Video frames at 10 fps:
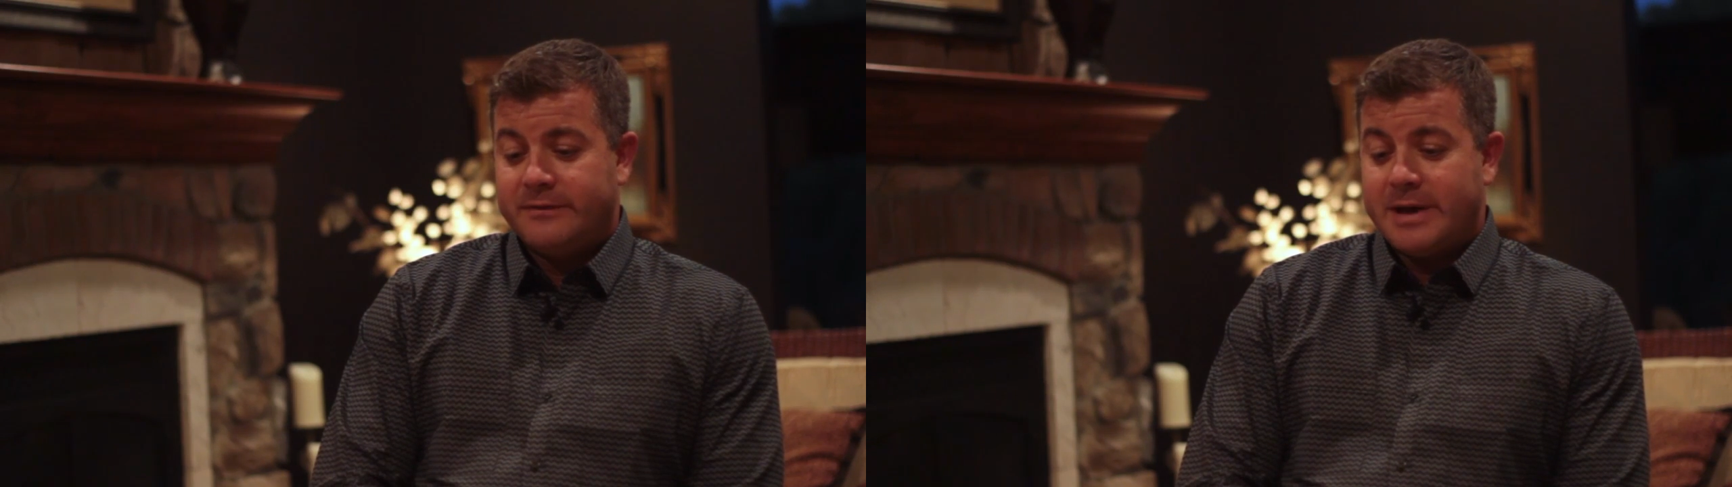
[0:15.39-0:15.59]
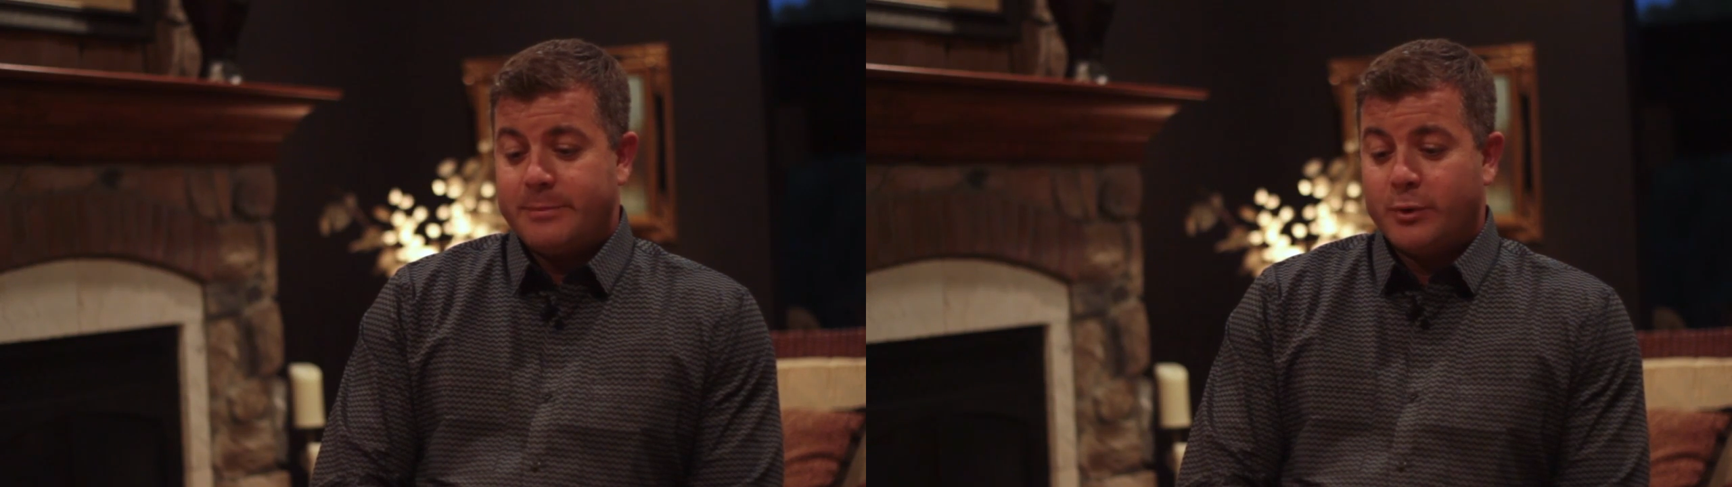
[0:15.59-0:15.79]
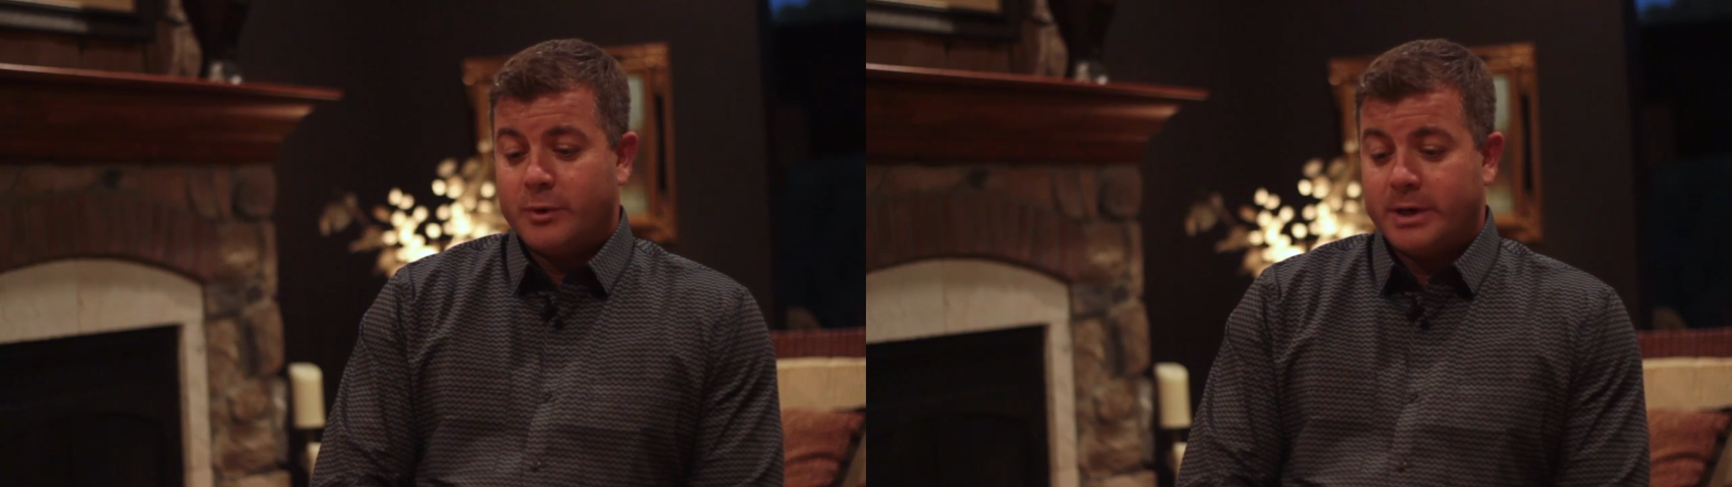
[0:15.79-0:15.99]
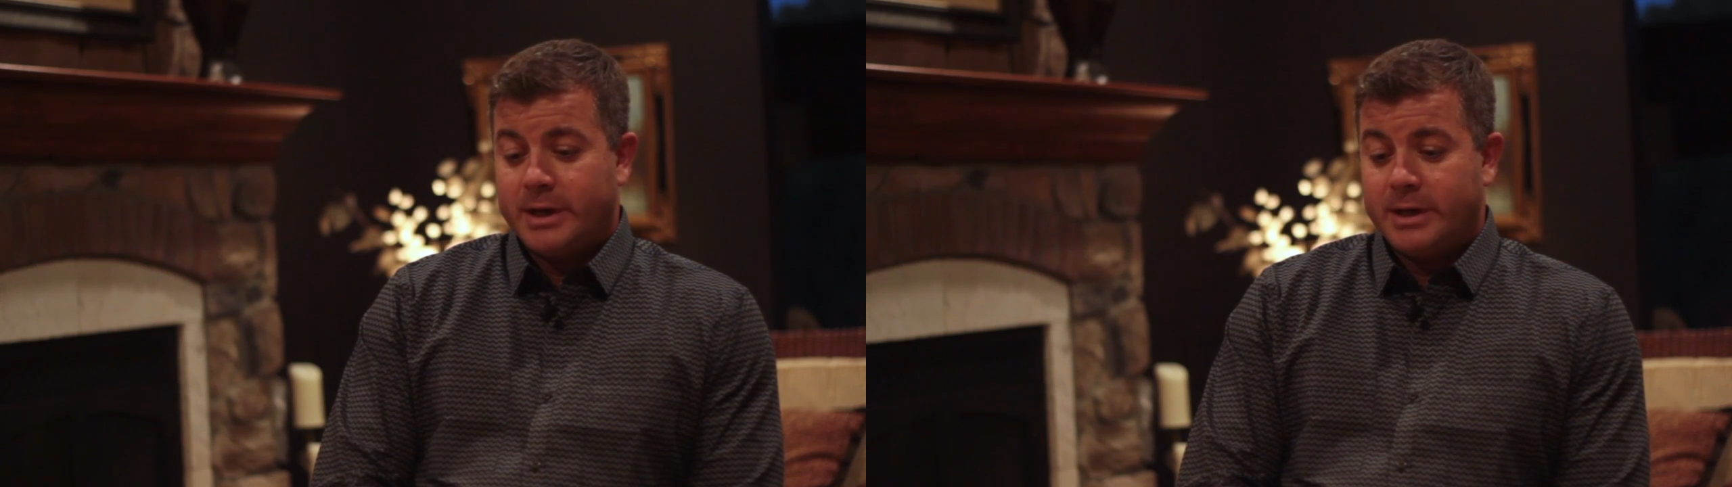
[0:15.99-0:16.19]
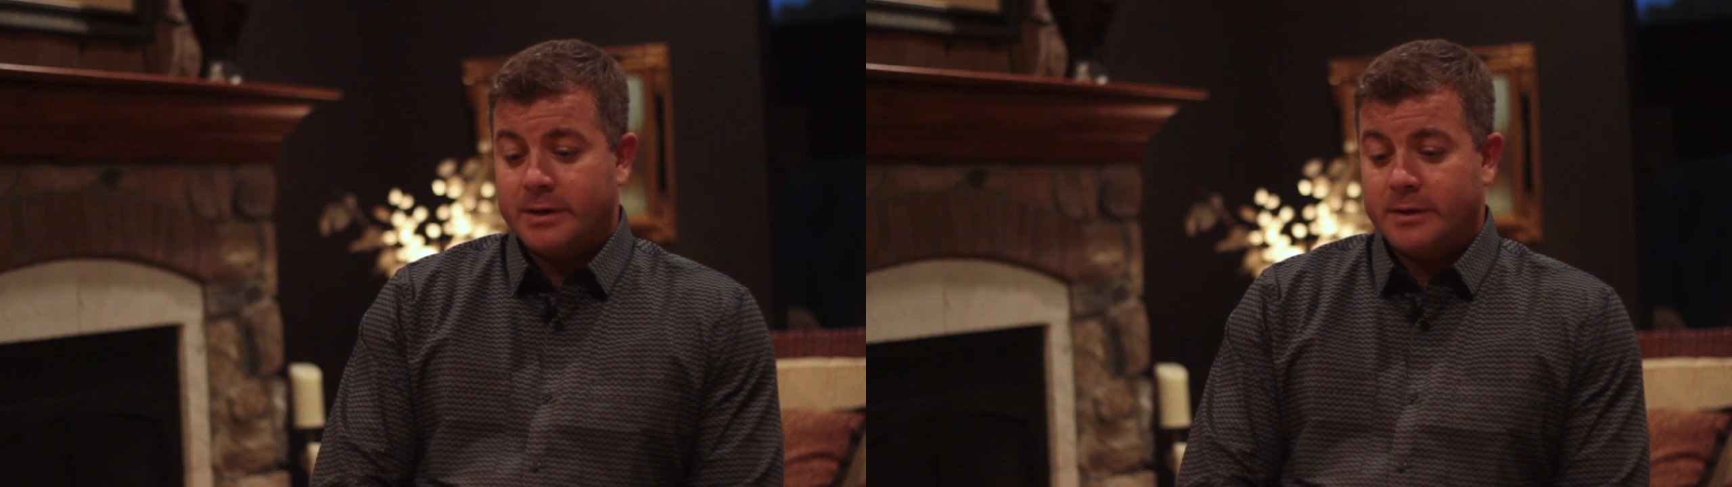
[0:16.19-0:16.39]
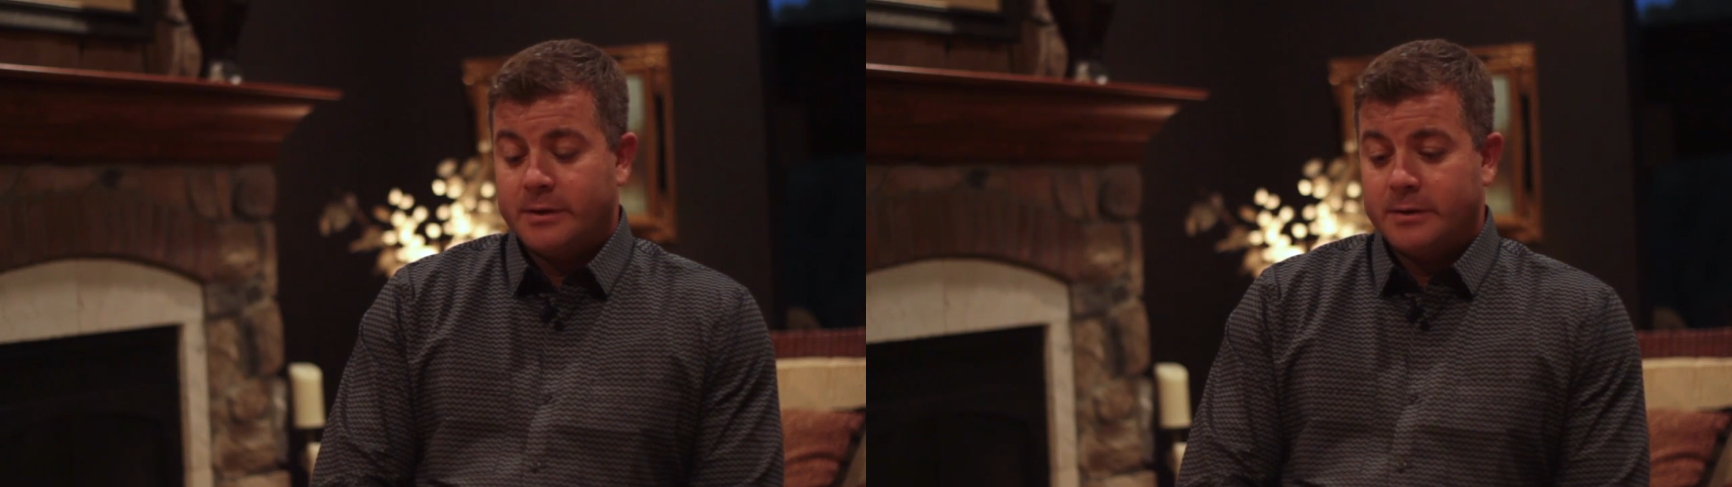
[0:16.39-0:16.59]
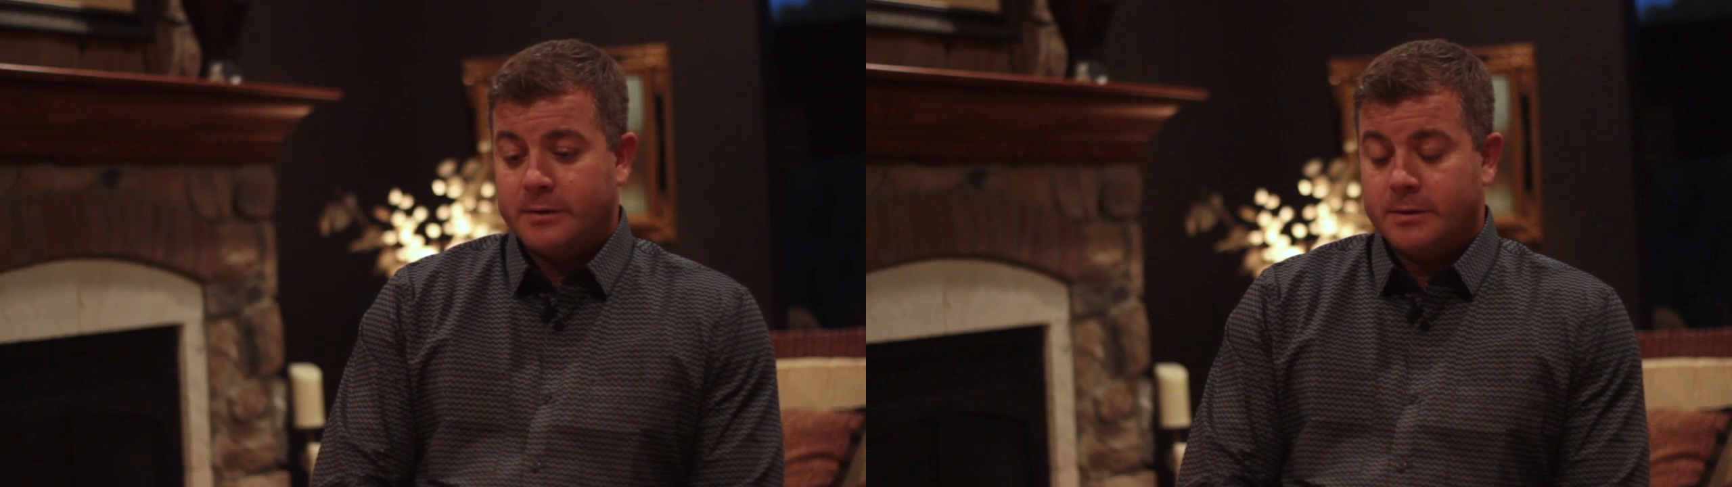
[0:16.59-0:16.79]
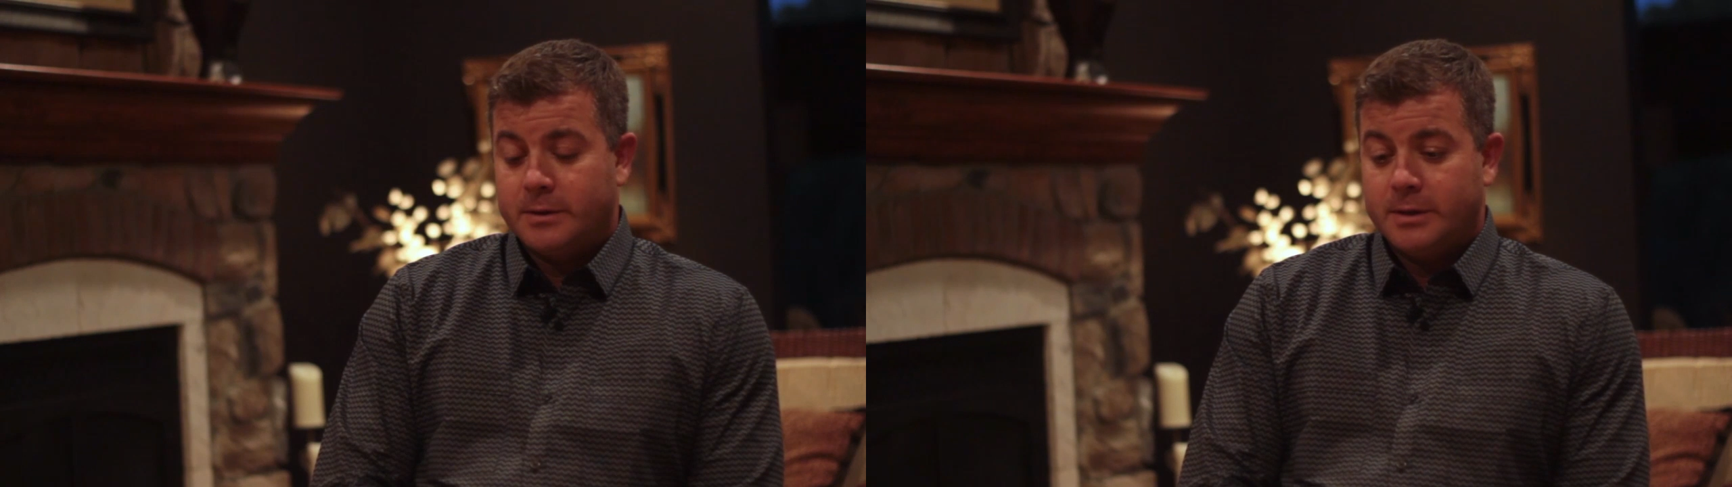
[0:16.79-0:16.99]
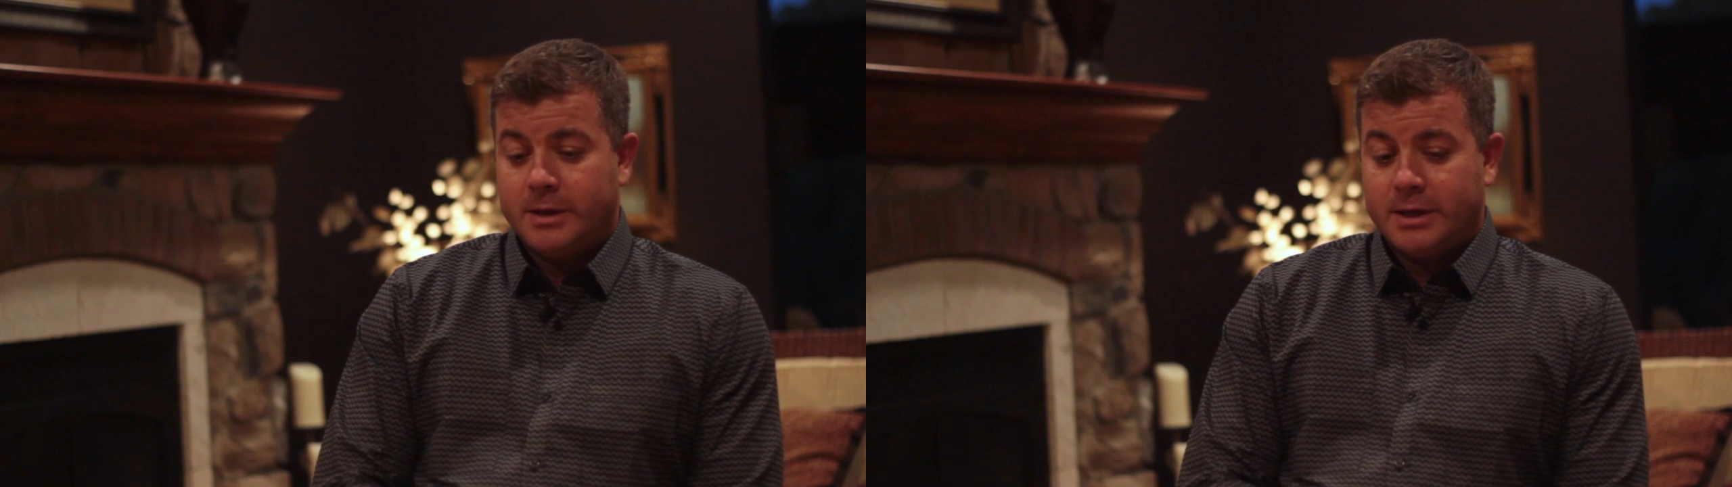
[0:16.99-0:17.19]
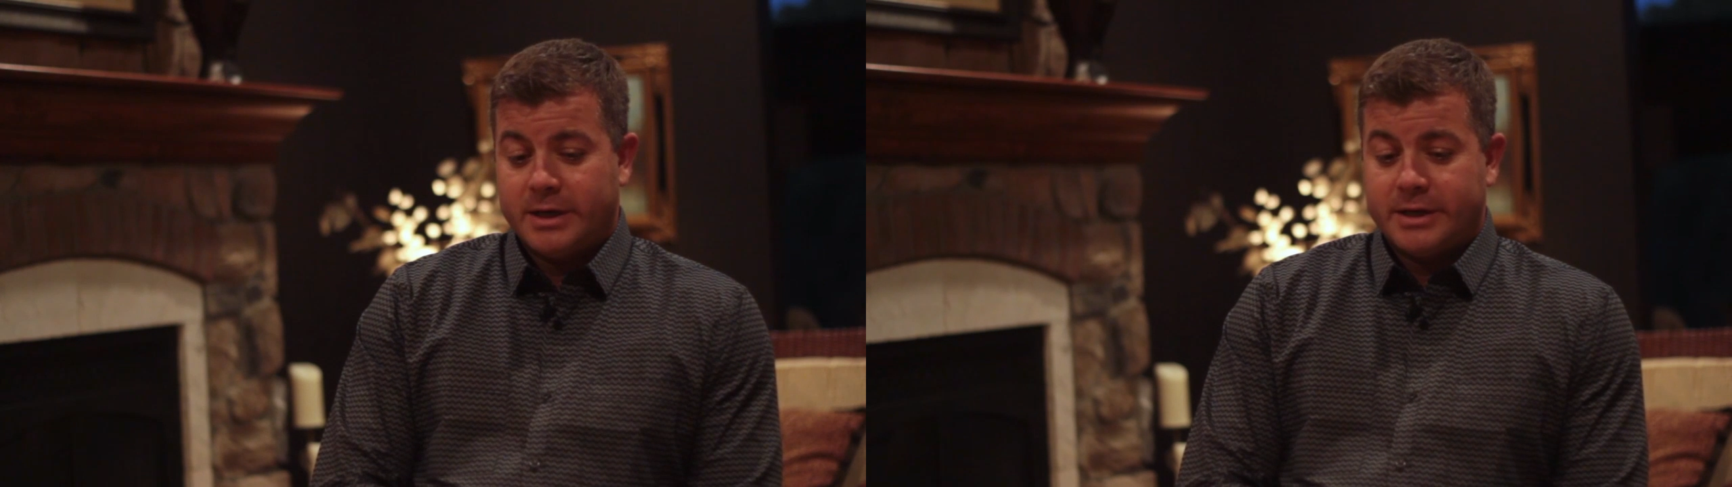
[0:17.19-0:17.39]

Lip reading: February, a